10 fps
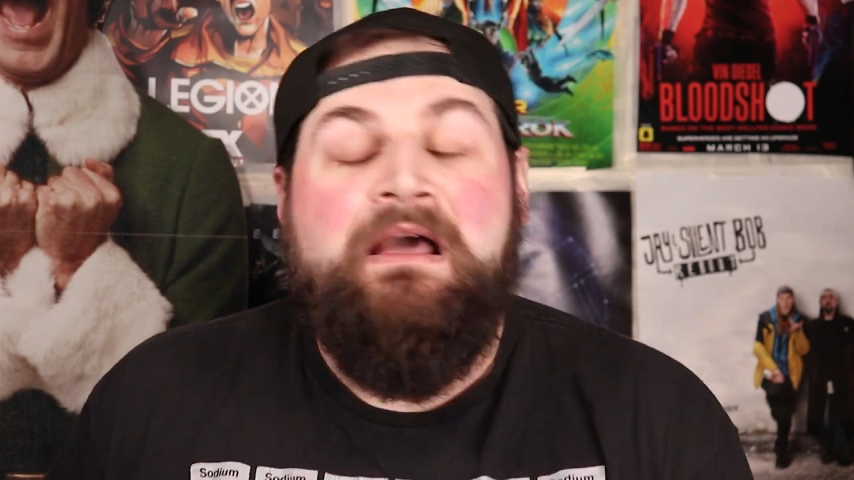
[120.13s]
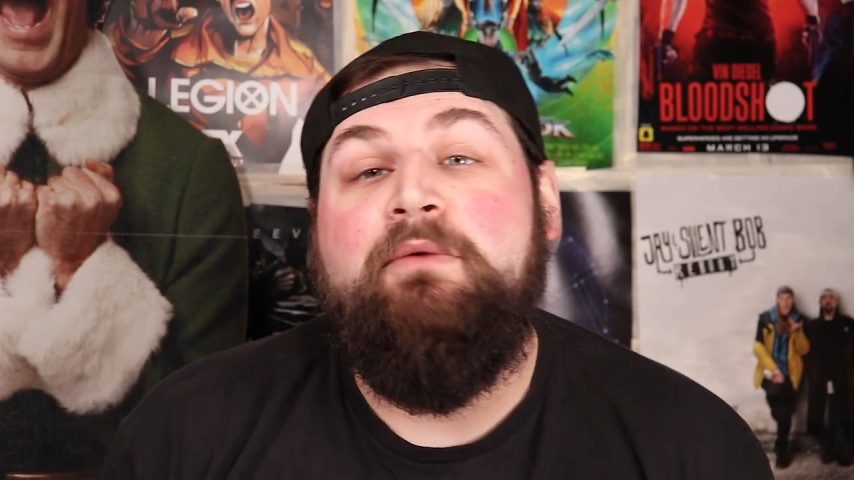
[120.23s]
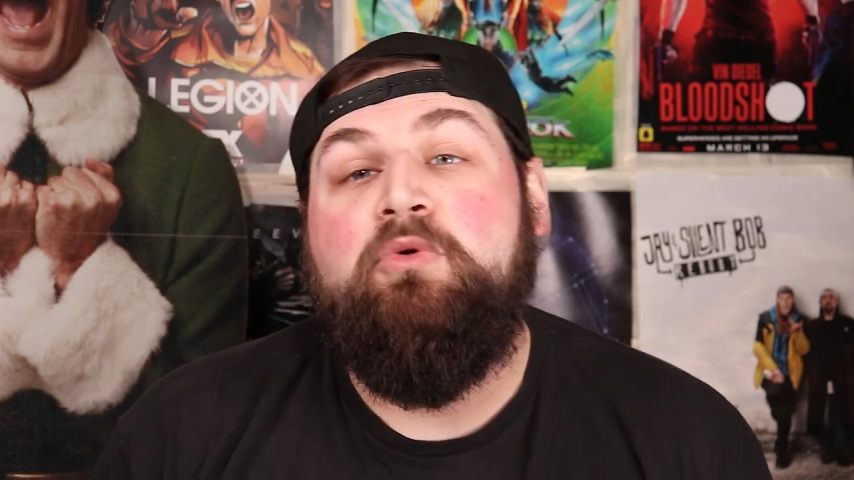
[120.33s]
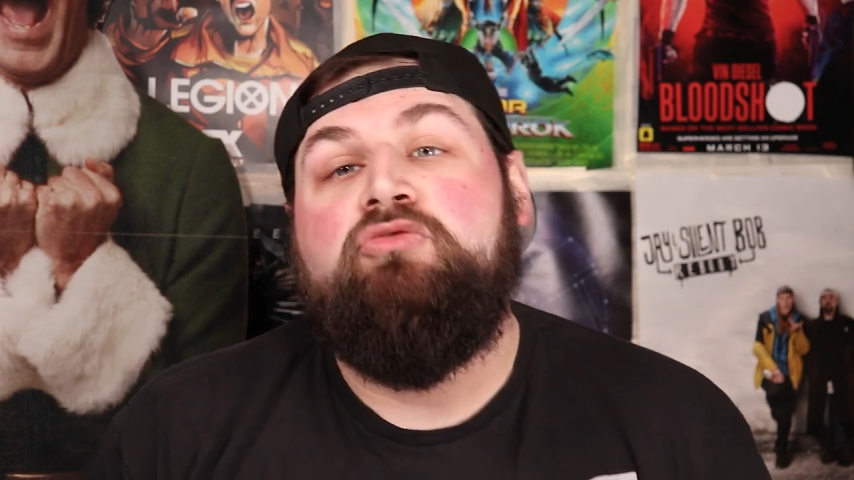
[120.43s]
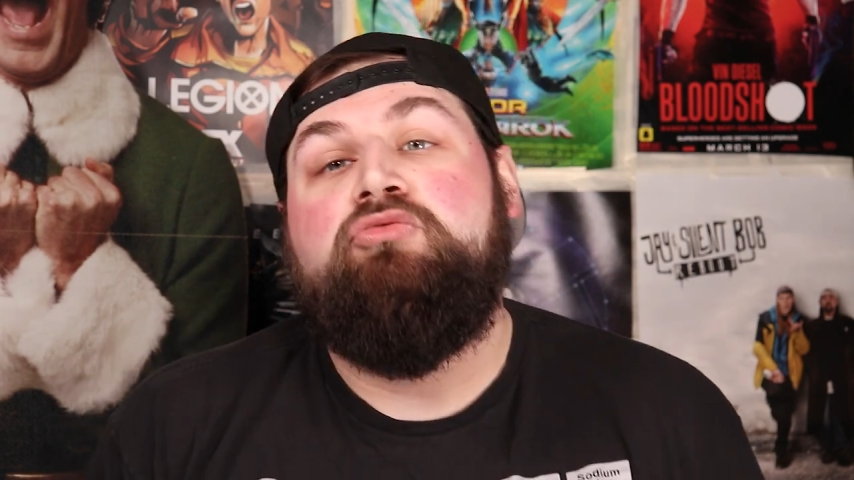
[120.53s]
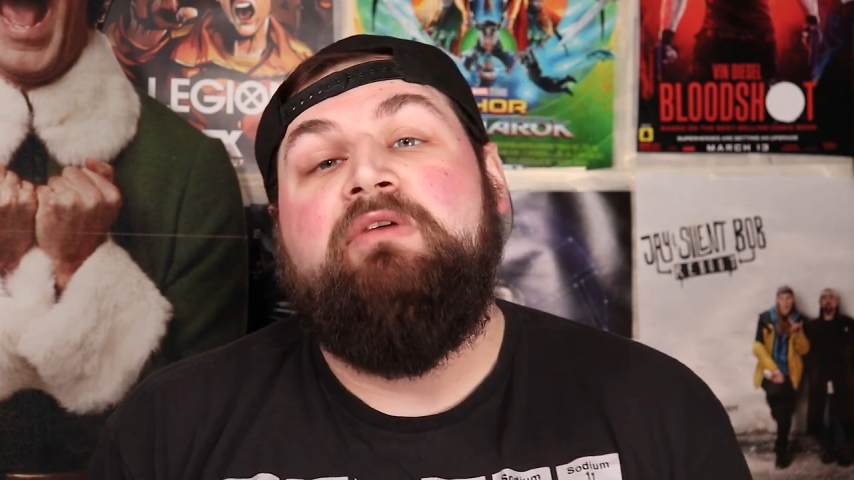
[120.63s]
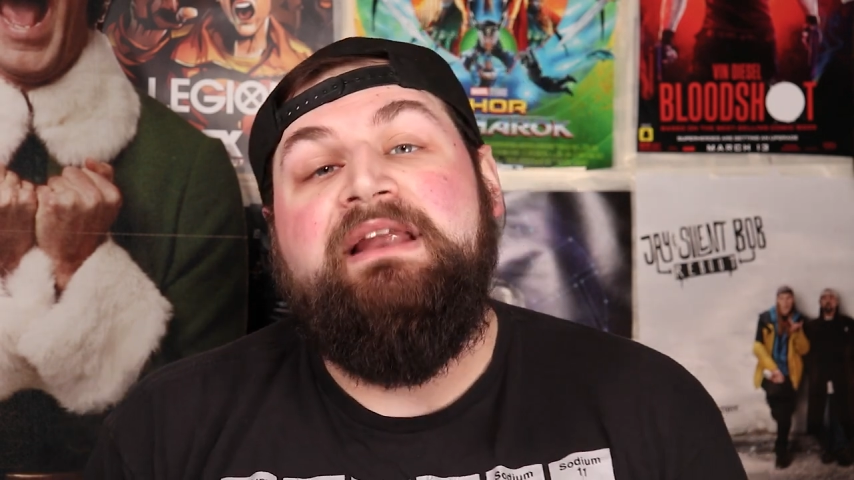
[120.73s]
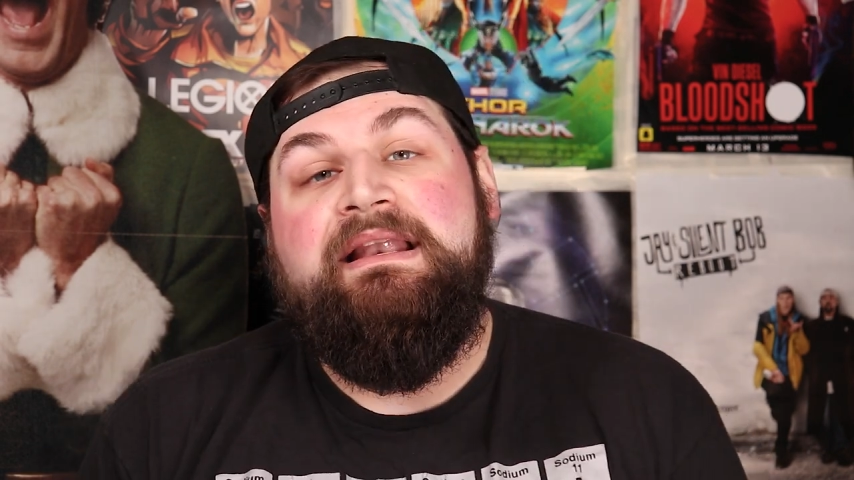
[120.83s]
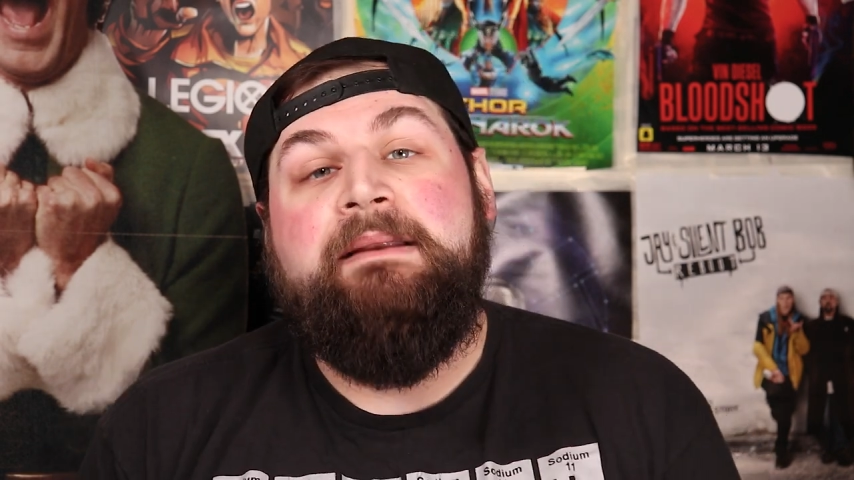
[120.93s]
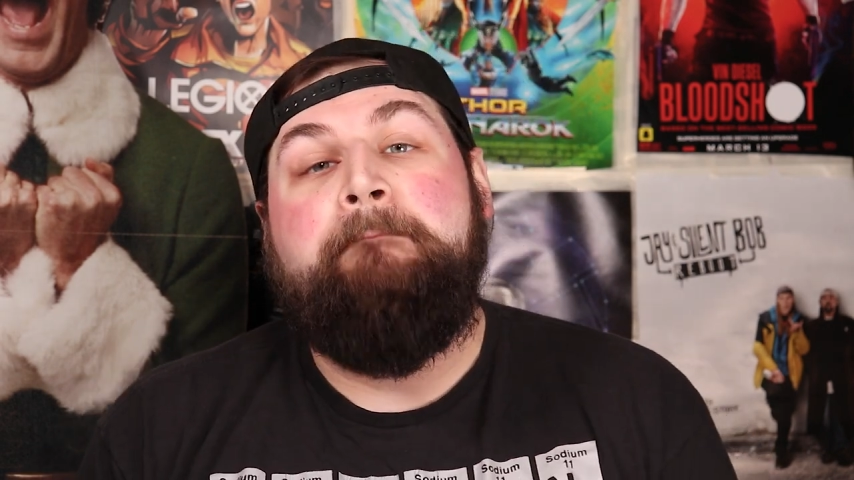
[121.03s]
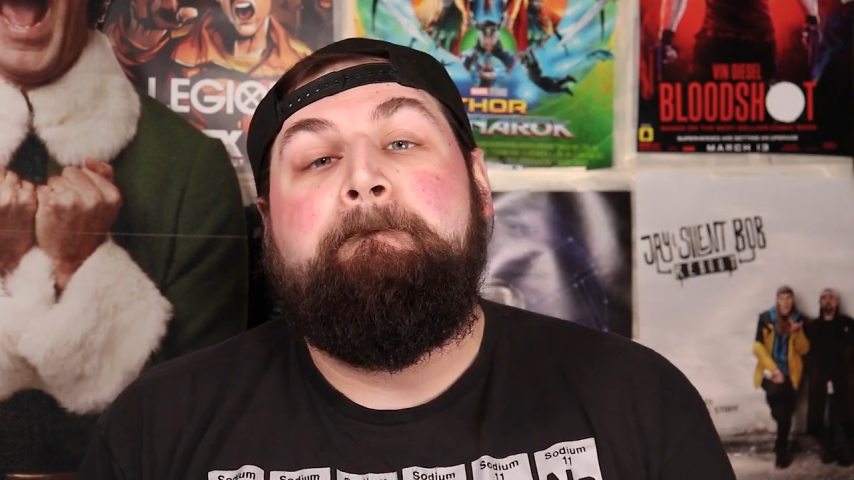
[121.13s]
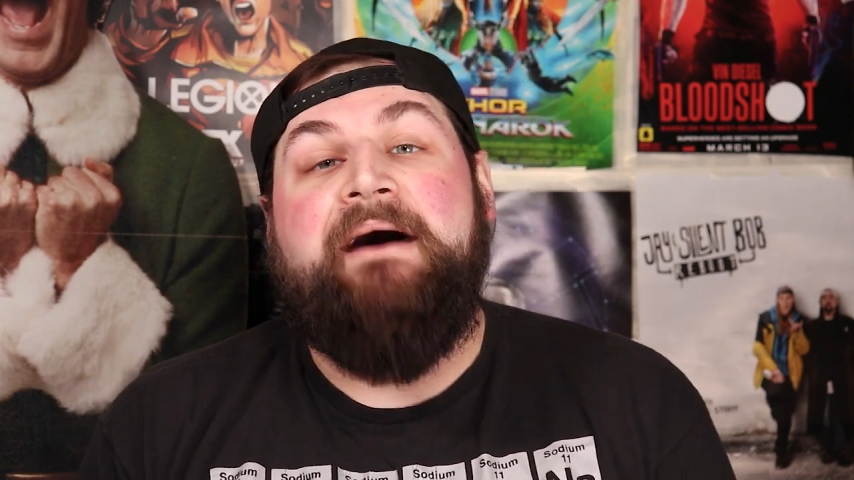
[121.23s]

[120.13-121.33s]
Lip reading: It was written